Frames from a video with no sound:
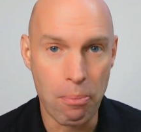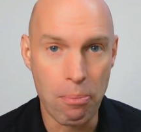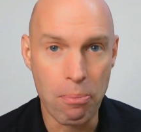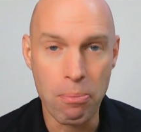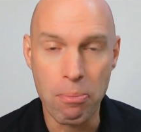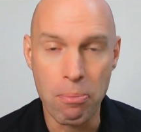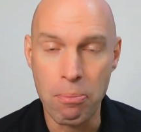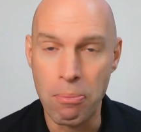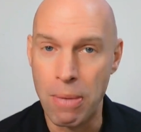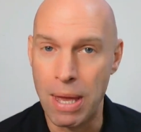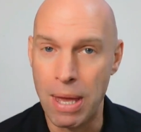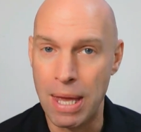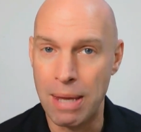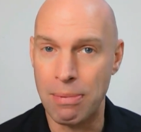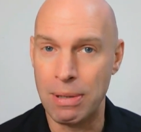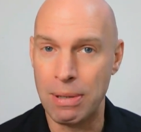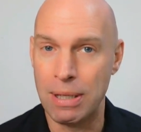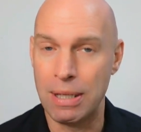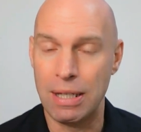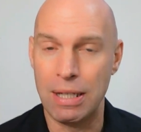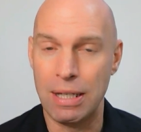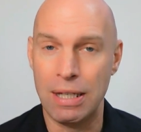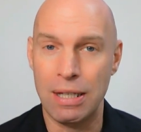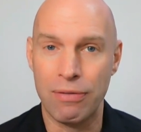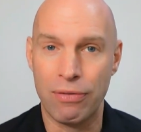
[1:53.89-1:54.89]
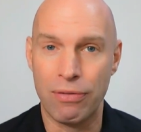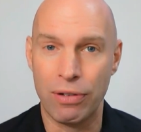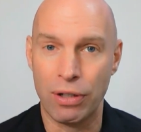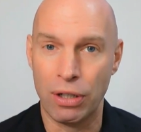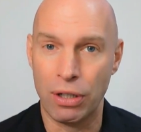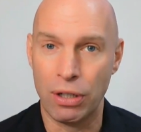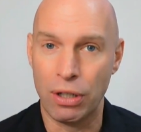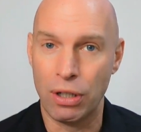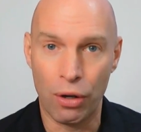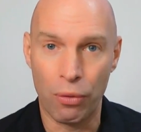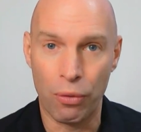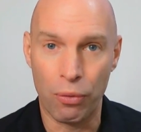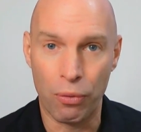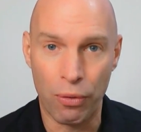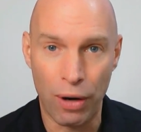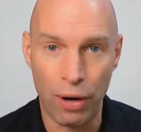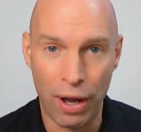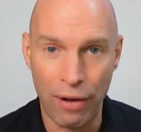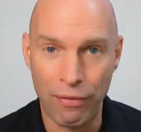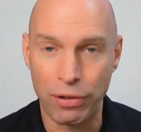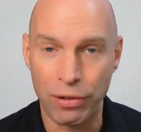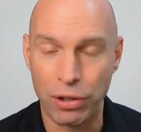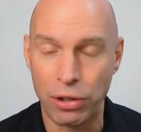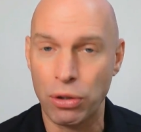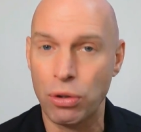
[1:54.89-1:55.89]
maybe even
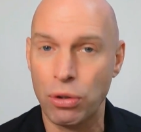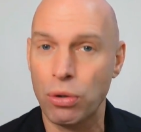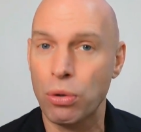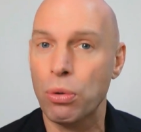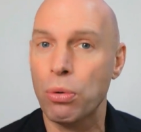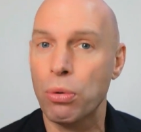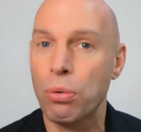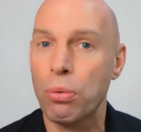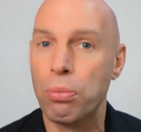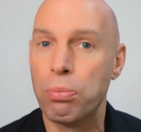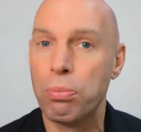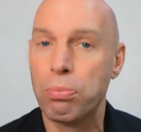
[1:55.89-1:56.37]
revenue,